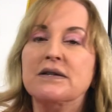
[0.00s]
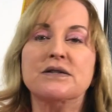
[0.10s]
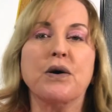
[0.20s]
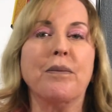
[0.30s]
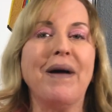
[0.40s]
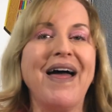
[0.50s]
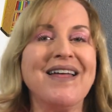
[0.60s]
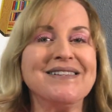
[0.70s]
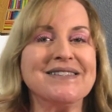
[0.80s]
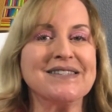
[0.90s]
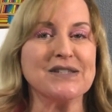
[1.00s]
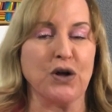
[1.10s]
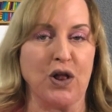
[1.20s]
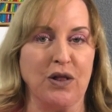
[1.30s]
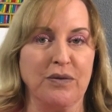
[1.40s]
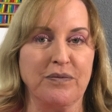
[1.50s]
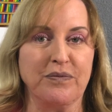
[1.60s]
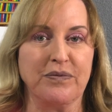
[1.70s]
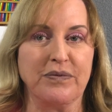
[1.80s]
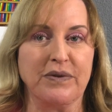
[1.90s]
so pencil.
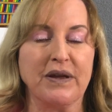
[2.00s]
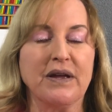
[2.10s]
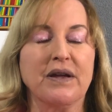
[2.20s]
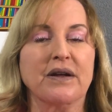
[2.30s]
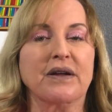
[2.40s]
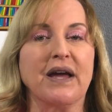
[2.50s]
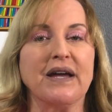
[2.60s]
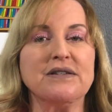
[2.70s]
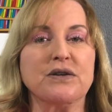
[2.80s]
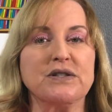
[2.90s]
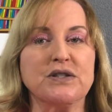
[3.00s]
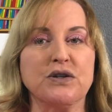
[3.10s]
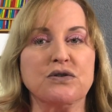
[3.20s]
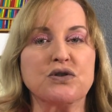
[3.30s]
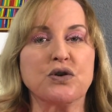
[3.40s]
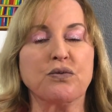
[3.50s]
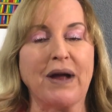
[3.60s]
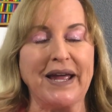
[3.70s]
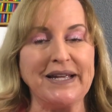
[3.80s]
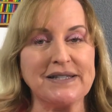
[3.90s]
Okay, so it's used to
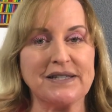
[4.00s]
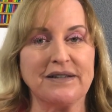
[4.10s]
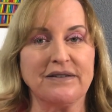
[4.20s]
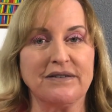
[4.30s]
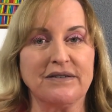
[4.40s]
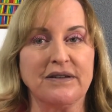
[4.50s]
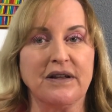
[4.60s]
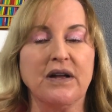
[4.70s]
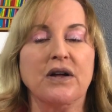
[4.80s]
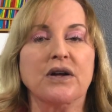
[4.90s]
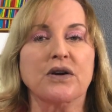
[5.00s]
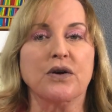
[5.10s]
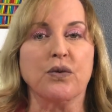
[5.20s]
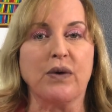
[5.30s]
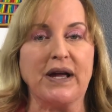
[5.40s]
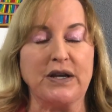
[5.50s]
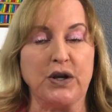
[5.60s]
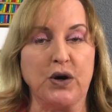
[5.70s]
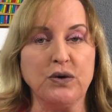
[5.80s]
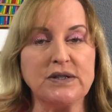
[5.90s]
write. You're going to write
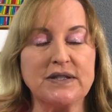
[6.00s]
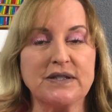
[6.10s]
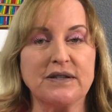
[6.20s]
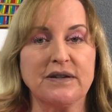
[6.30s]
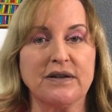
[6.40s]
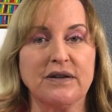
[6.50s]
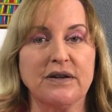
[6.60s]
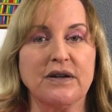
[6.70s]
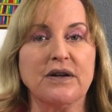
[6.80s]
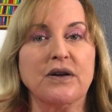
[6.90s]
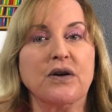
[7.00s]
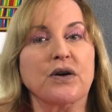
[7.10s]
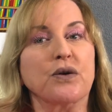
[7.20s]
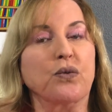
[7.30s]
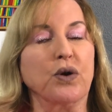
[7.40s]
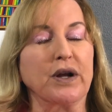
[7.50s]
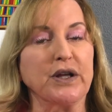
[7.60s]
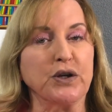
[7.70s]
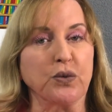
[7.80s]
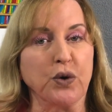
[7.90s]
notes, work
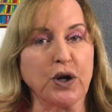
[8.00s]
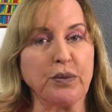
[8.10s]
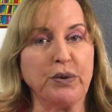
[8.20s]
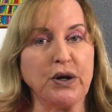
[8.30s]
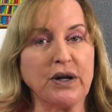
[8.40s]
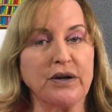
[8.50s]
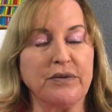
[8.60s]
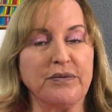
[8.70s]
in your workbook,